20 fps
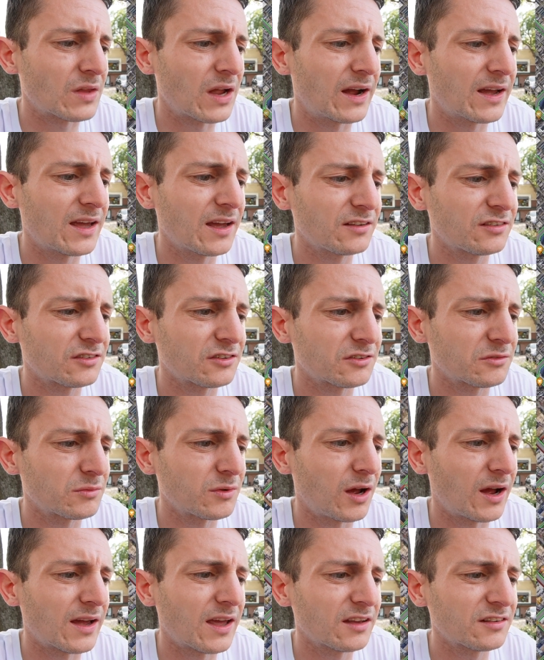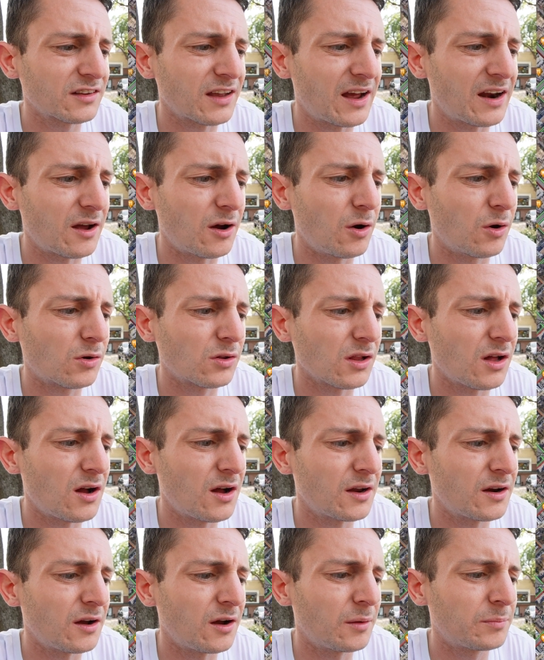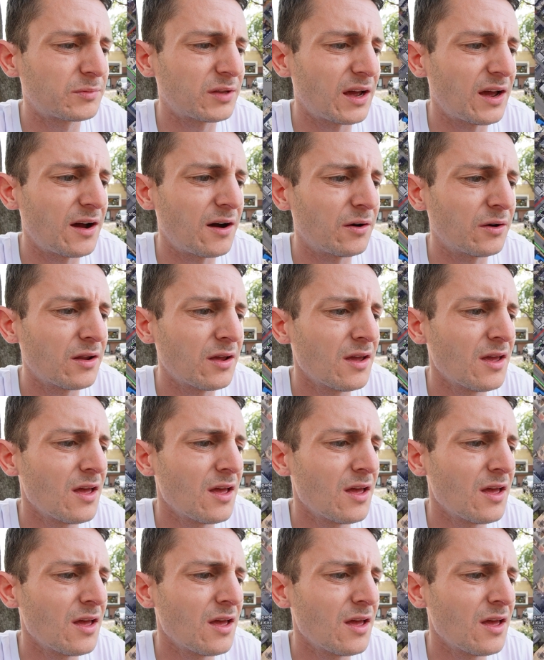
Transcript: I guess kind of Oakland, uptown.